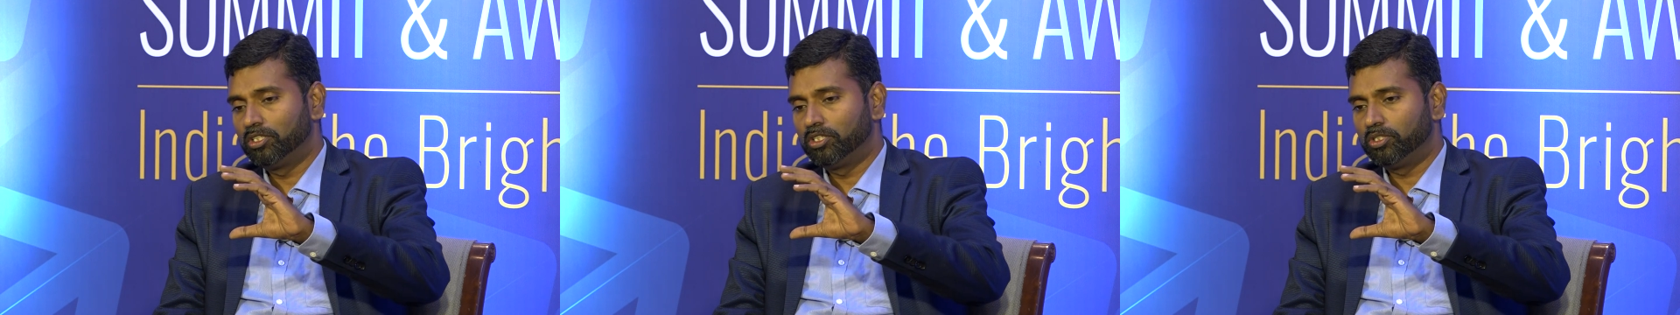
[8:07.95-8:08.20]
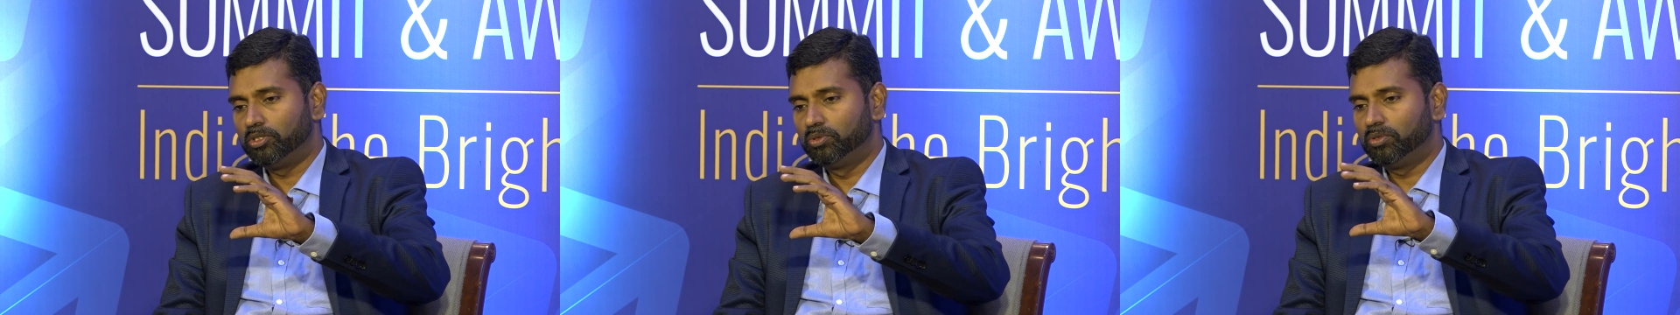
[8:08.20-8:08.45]

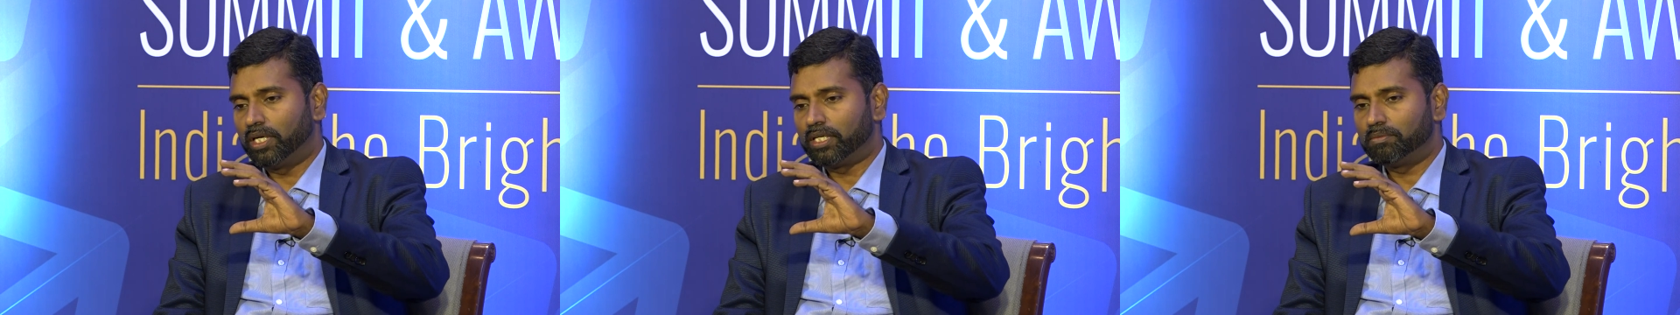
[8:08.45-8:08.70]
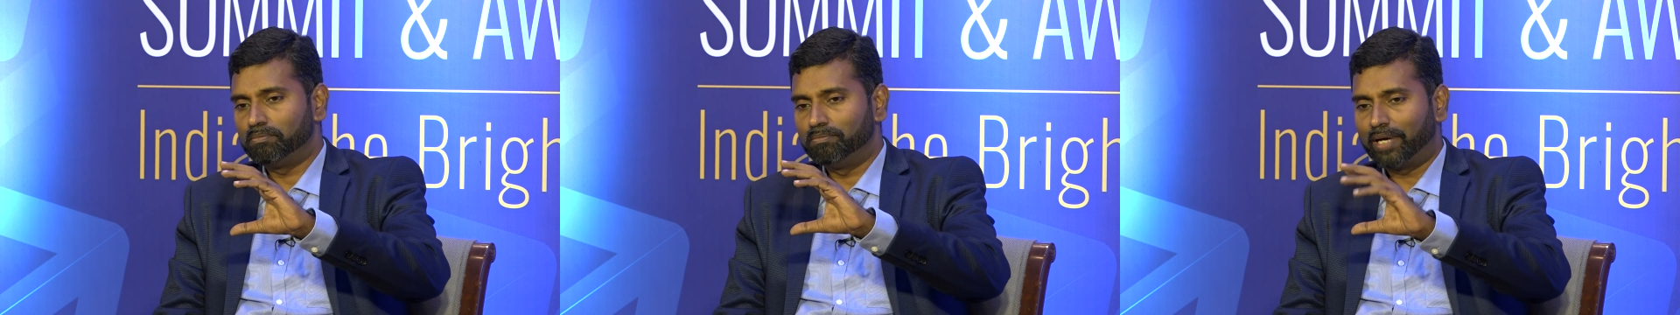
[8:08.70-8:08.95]
you
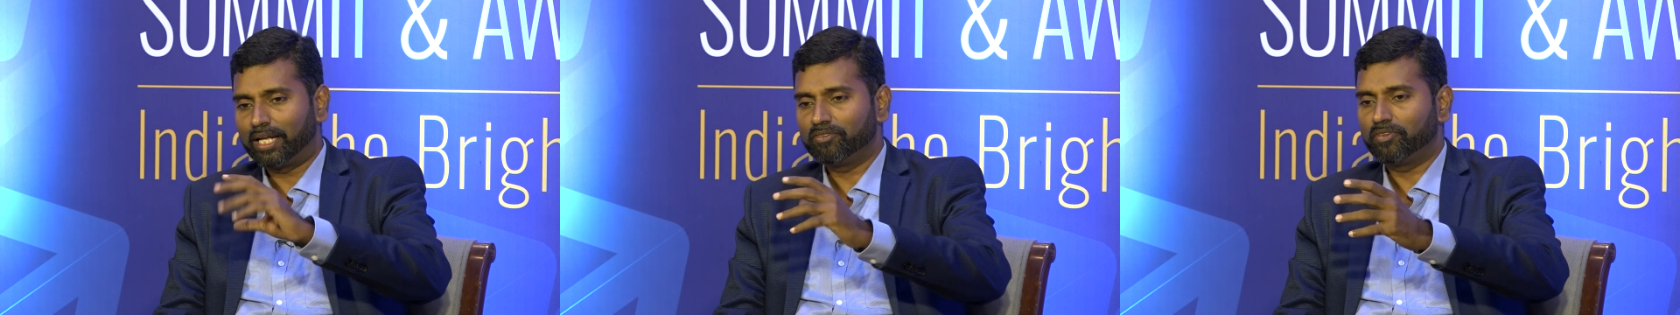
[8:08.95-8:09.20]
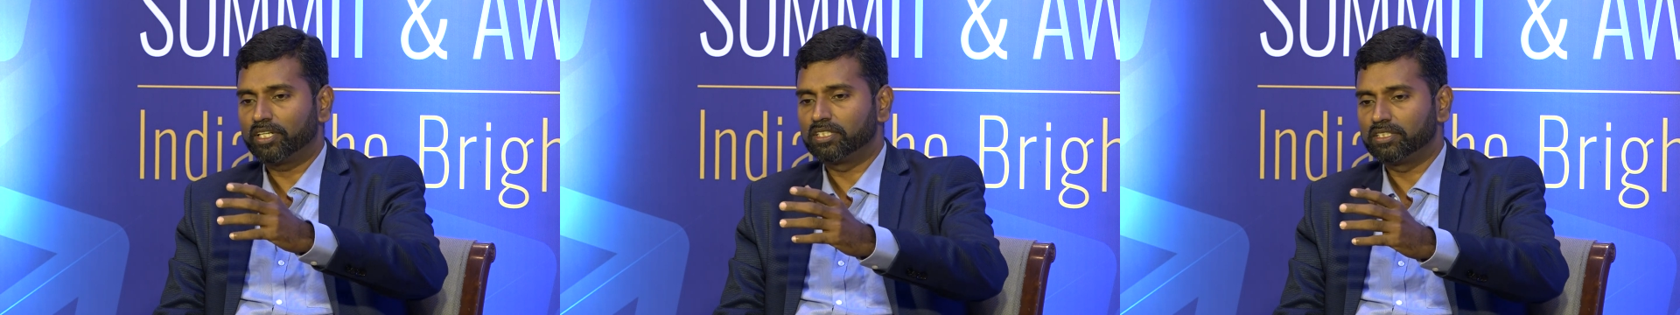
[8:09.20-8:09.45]

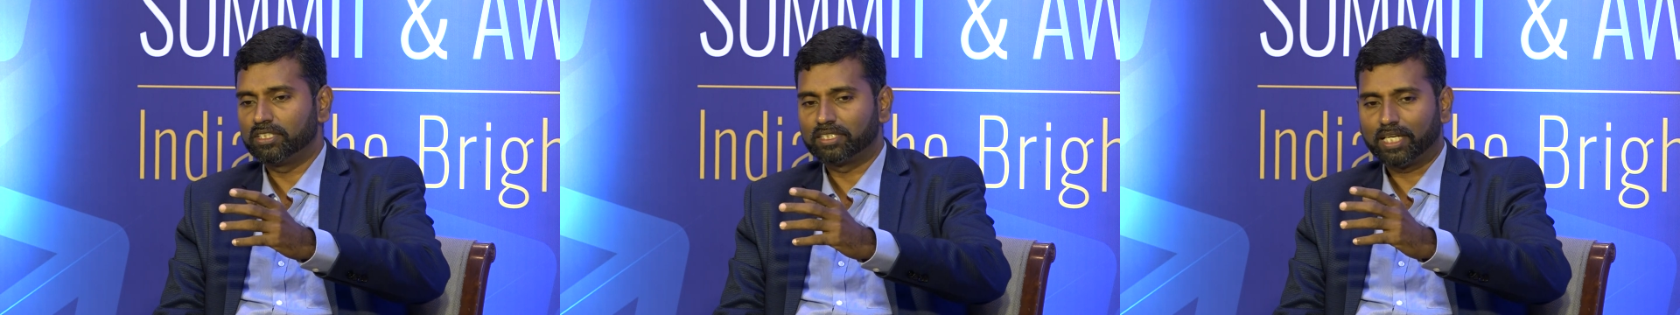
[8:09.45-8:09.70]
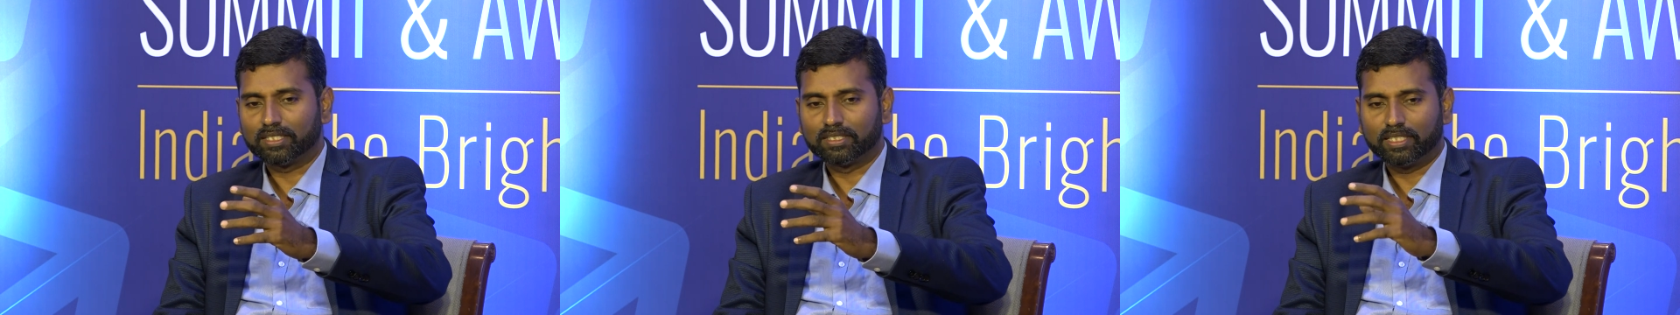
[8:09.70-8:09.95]
manufacture this
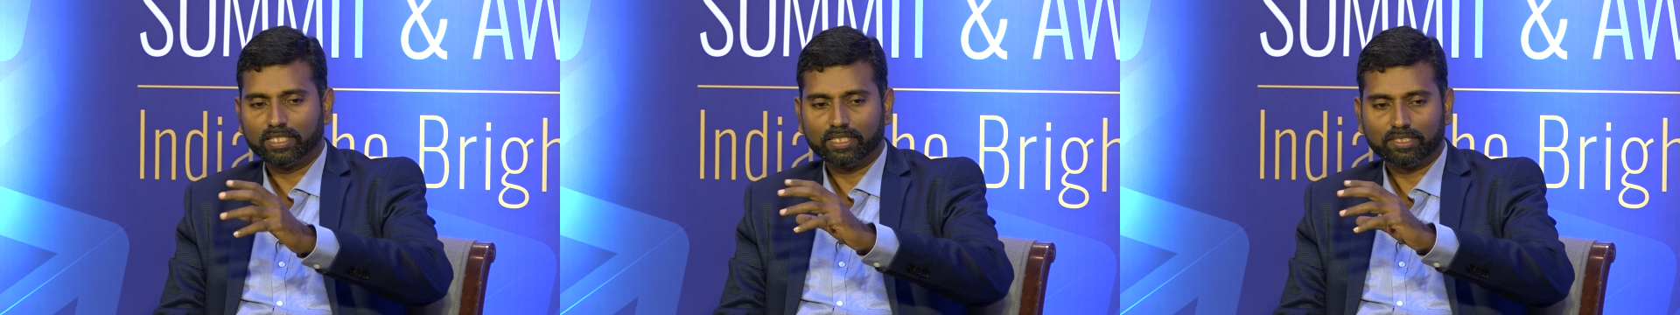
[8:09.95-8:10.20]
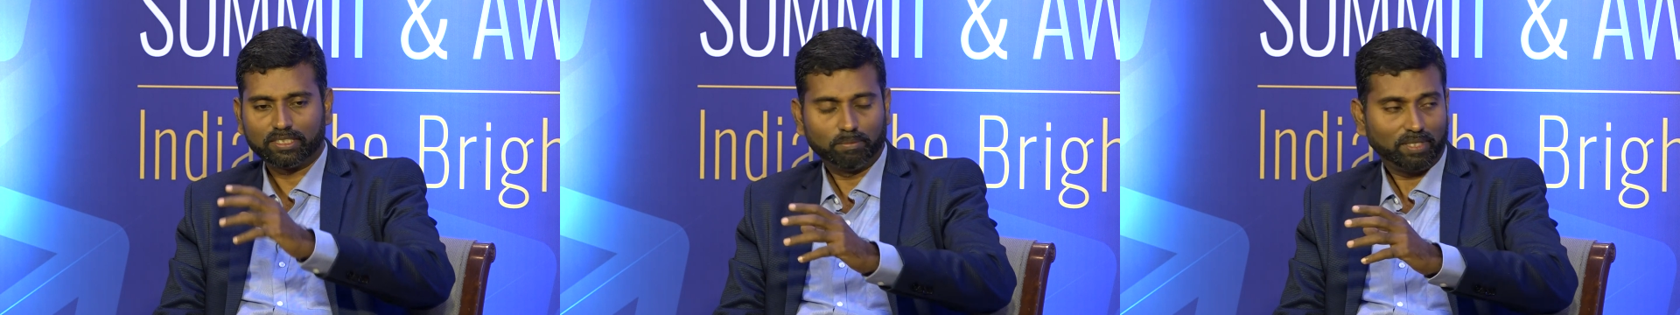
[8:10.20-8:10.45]
asset,
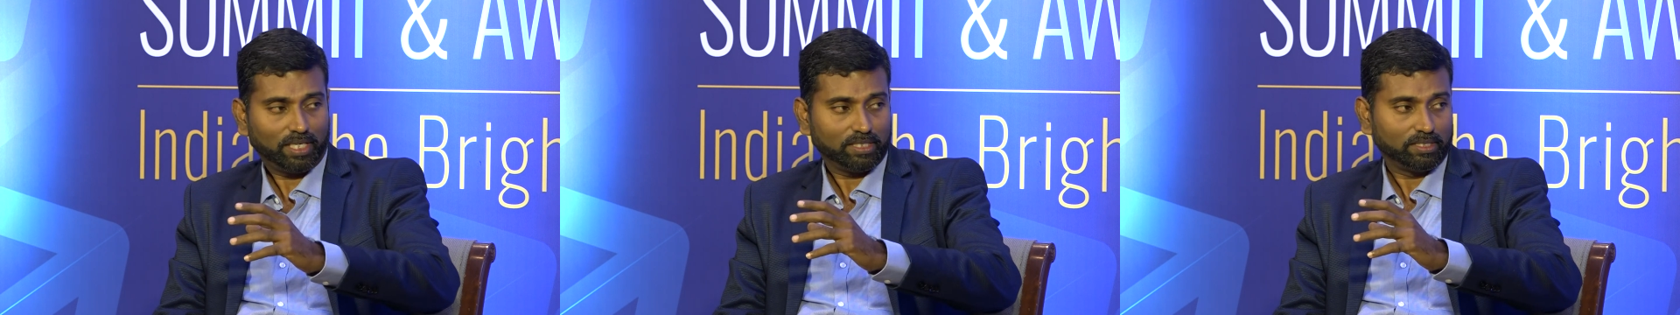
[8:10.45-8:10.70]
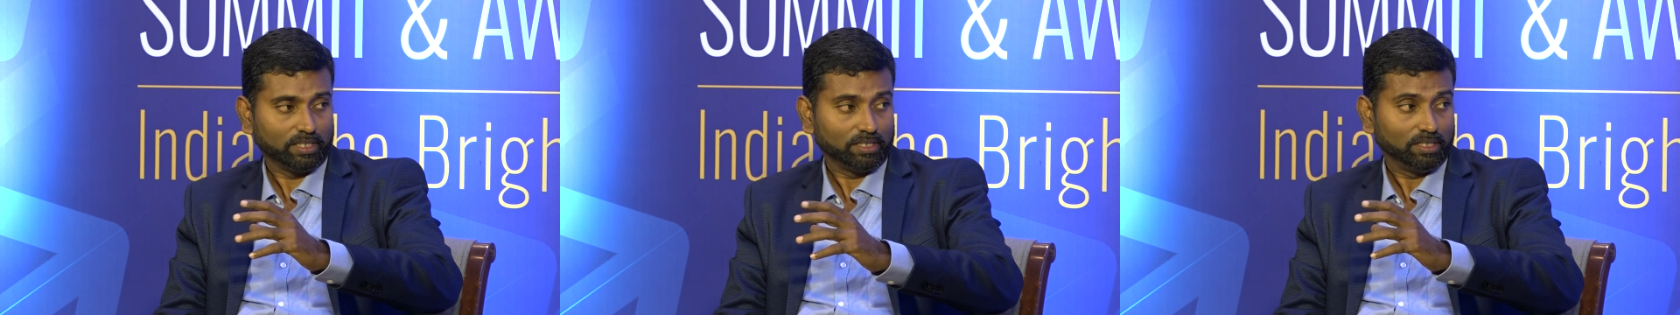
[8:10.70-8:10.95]

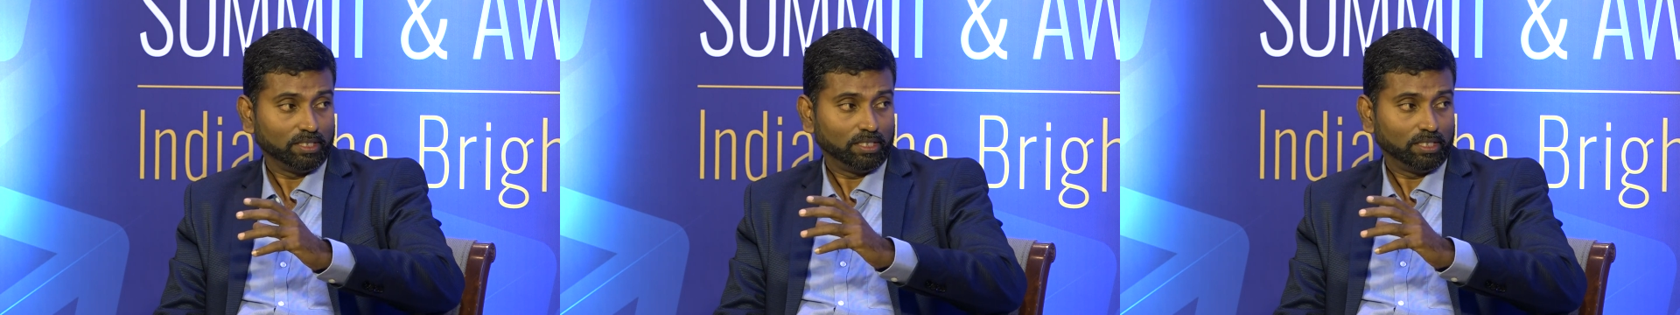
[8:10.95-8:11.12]
stabilize it,